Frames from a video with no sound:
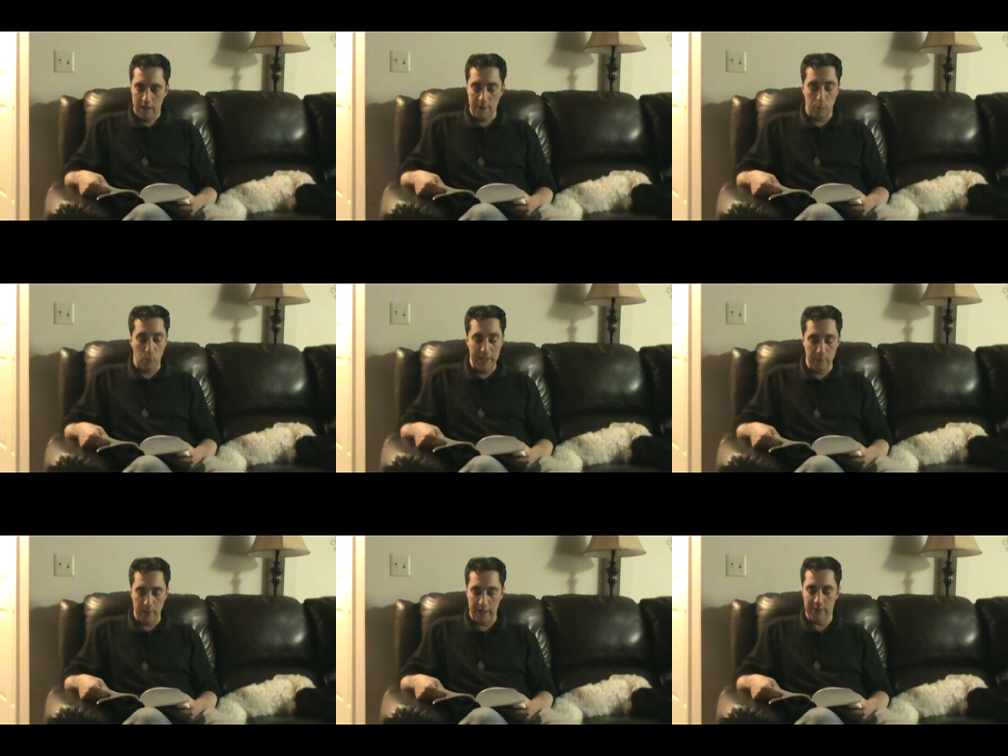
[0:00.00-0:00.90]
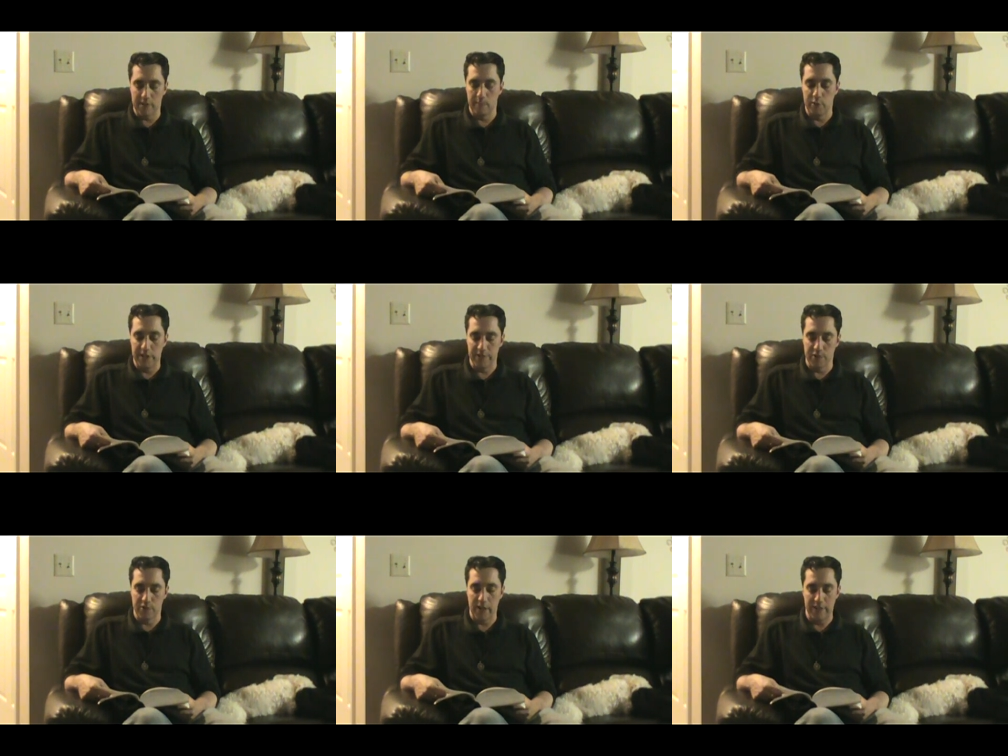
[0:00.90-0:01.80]
If we do not accept
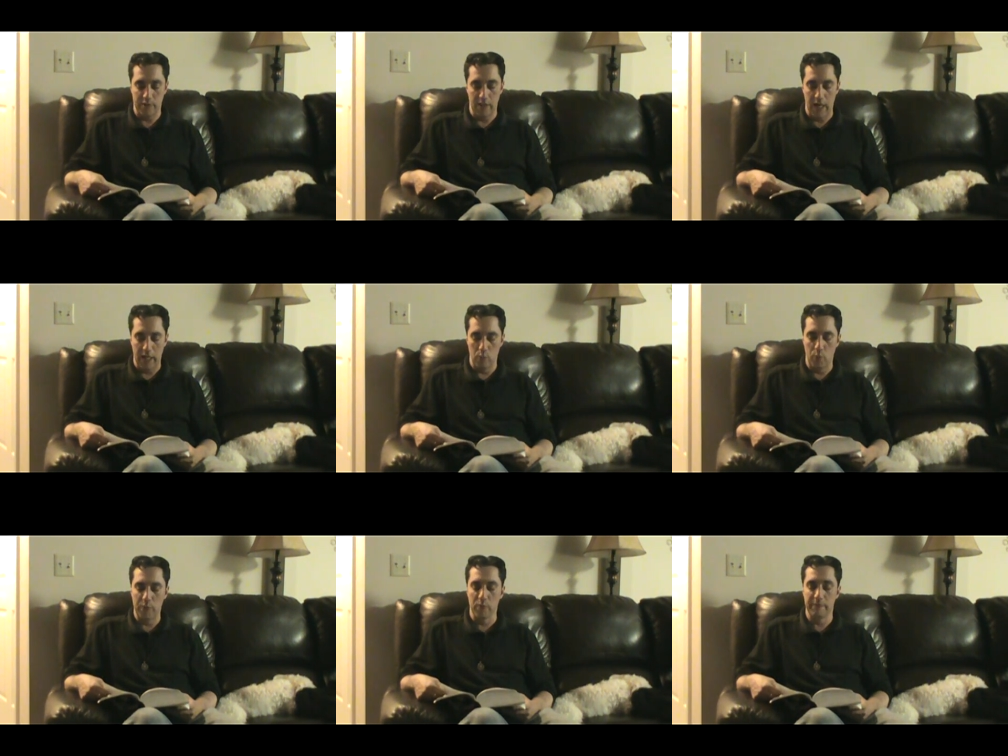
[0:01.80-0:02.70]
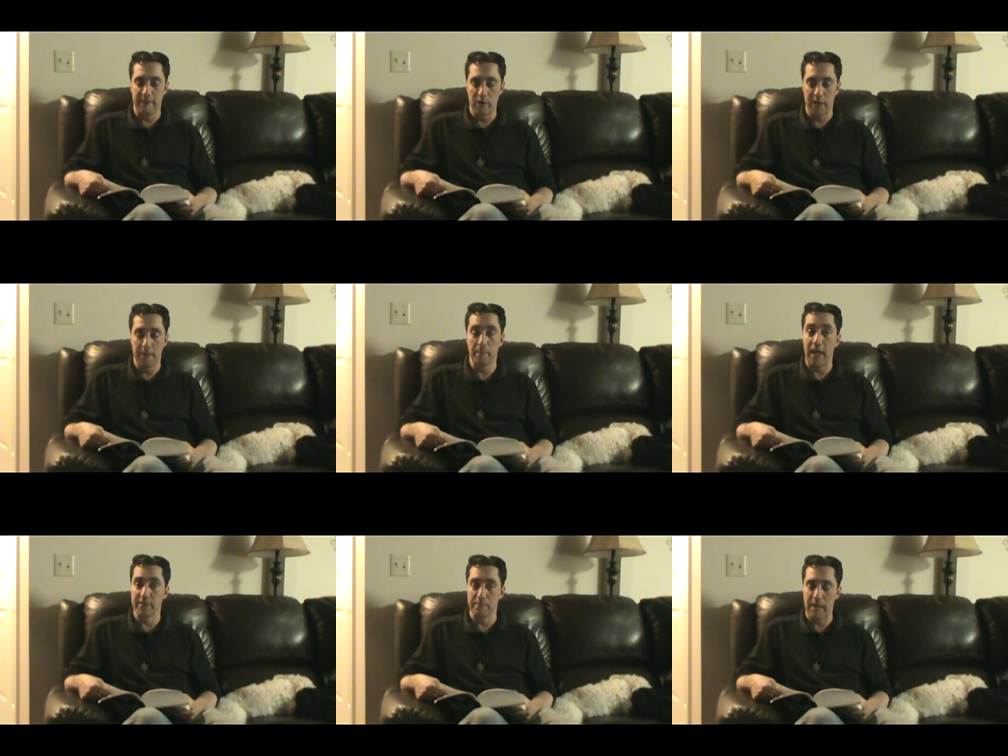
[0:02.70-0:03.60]
Jesus as God, we revere him
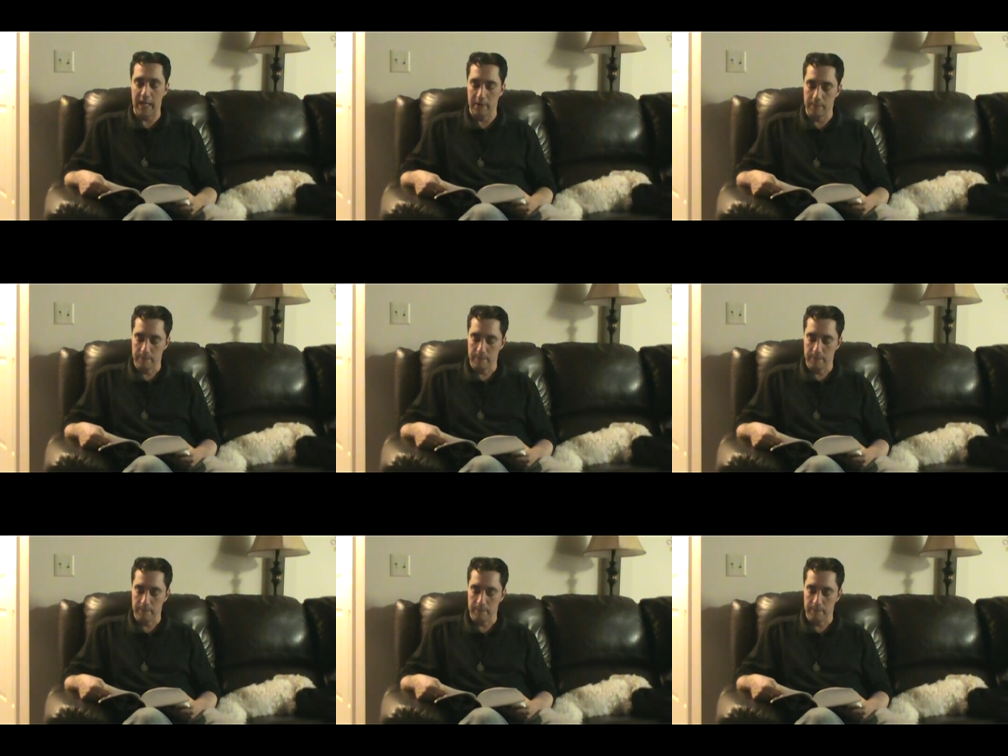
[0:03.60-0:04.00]
as a man.